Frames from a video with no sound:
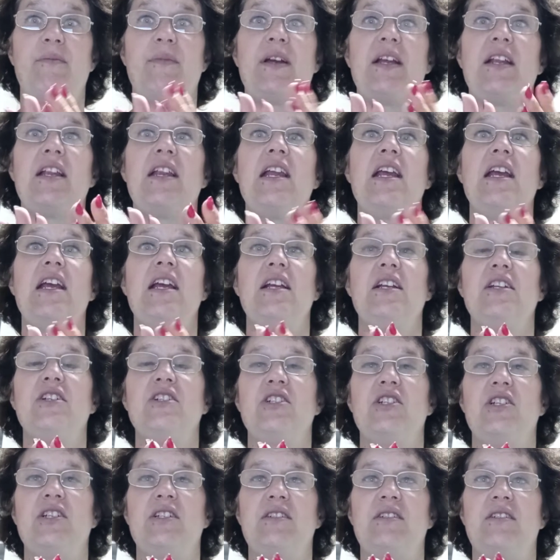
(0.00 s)
bit.
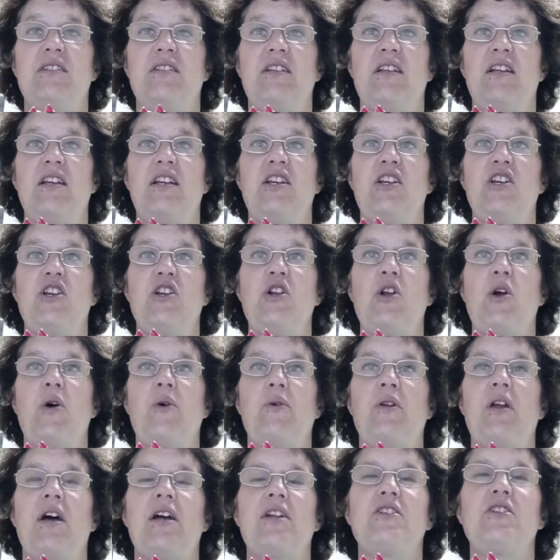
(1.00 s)
Just,
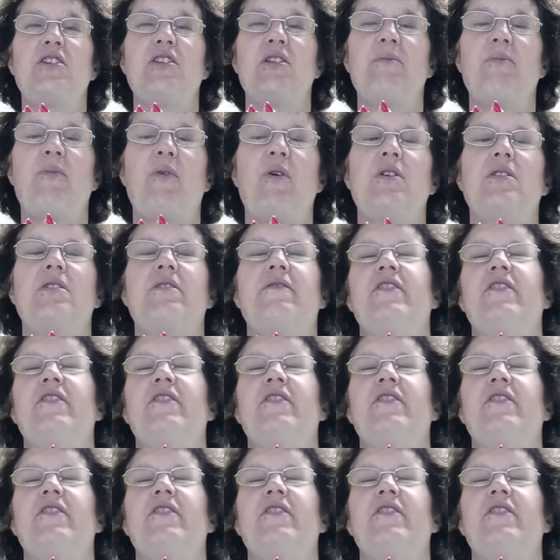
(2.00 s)
not to the point